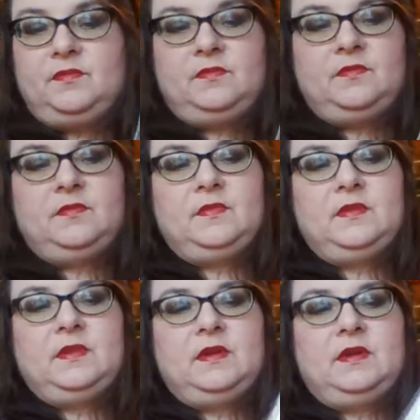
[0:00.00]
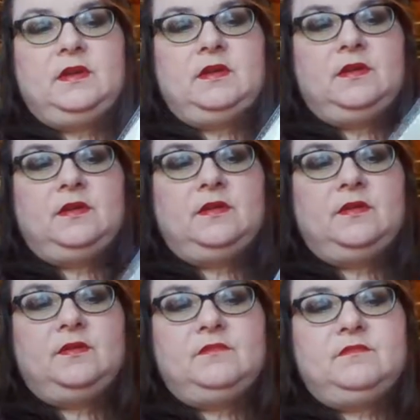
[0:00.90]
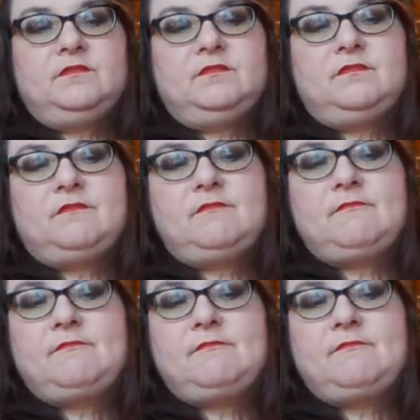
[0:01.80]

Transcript: (no one is talking)